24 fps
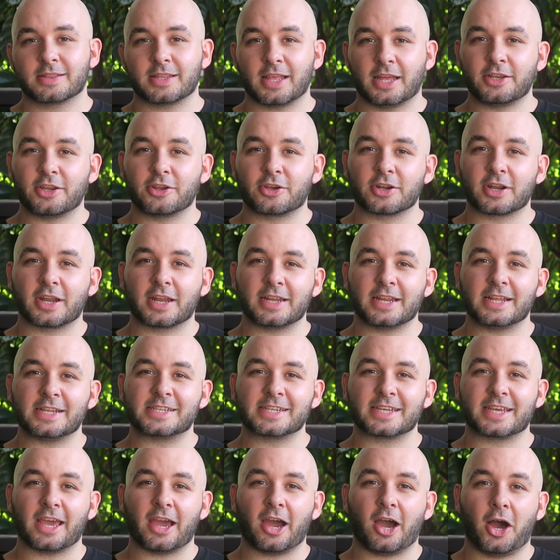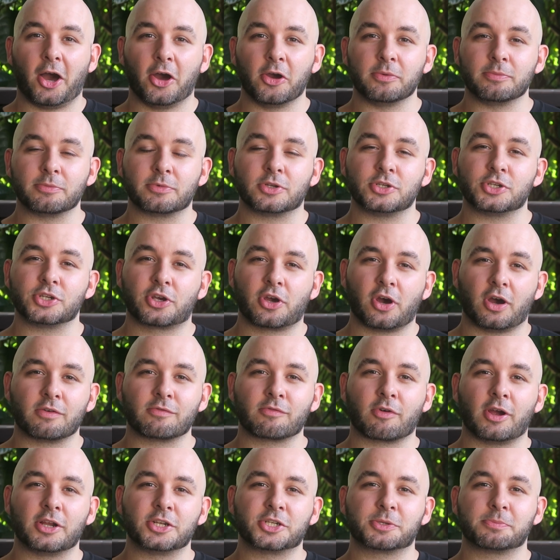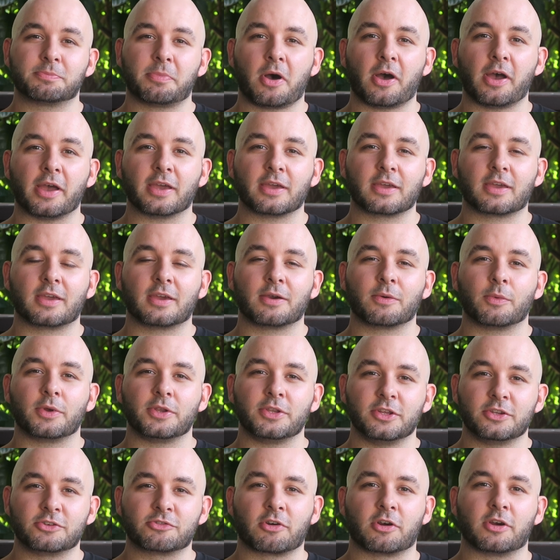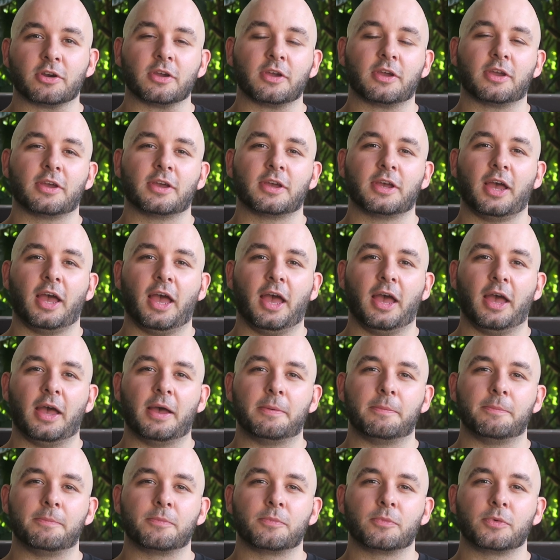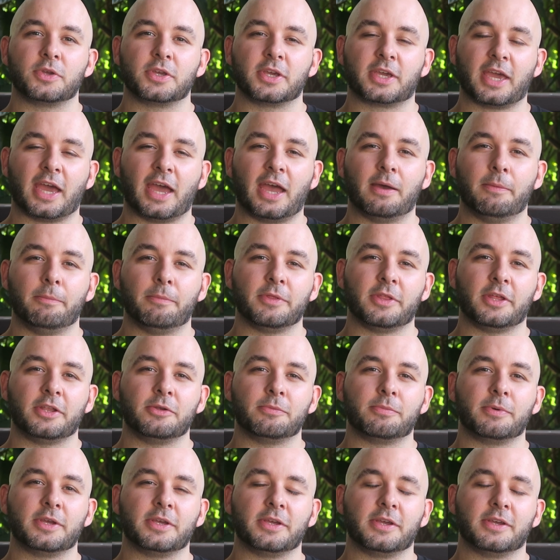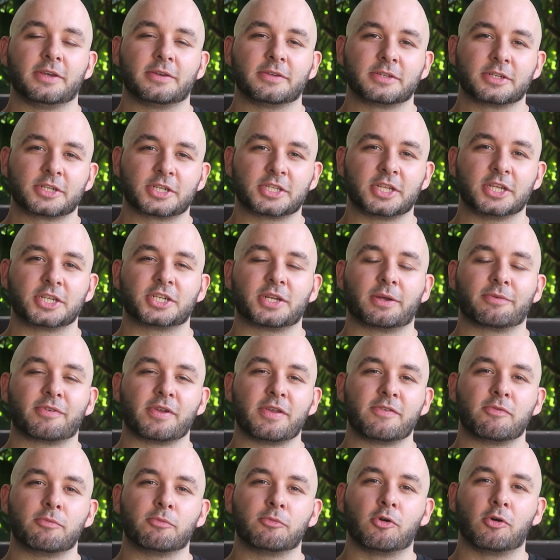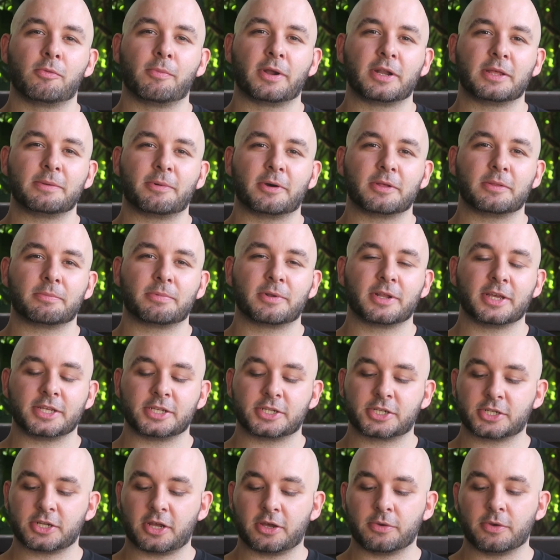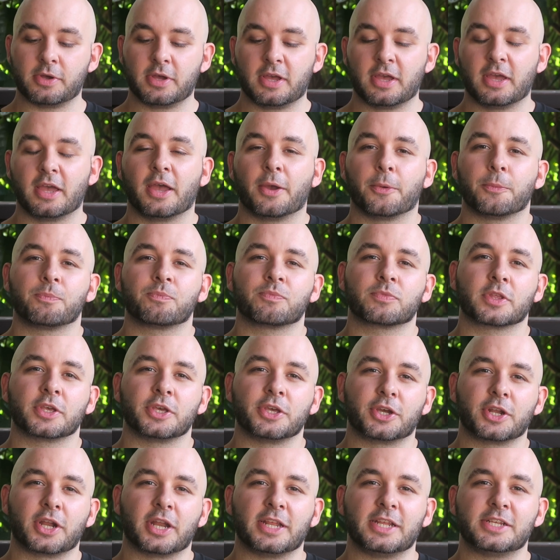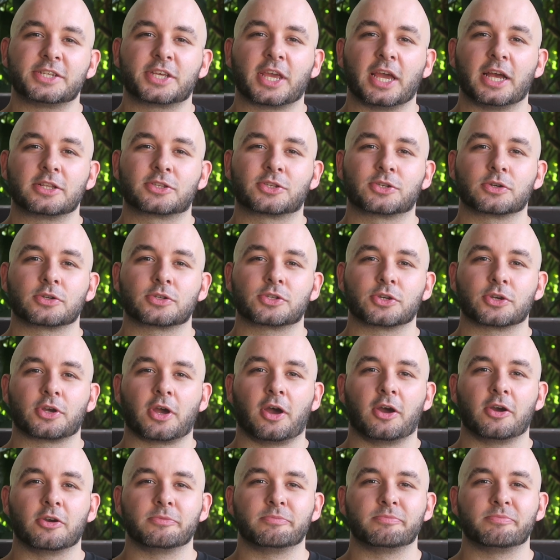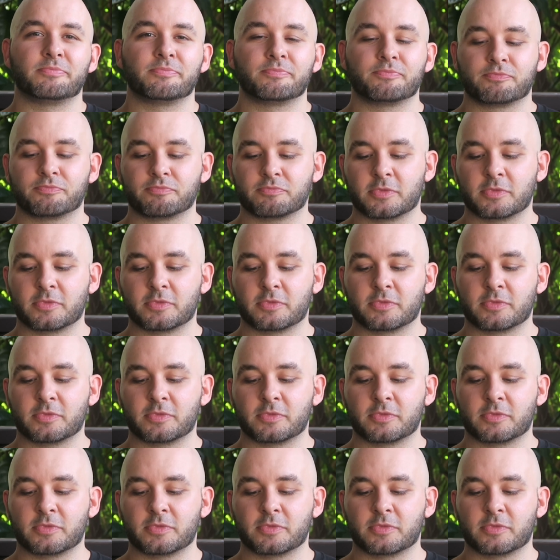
Then you're gonna need to get home because you can't ride your bike when you're drunk. Well, you can, but then you'll be stitched up for even more money by the police. So you're gonna need to get a tuk-tuk home.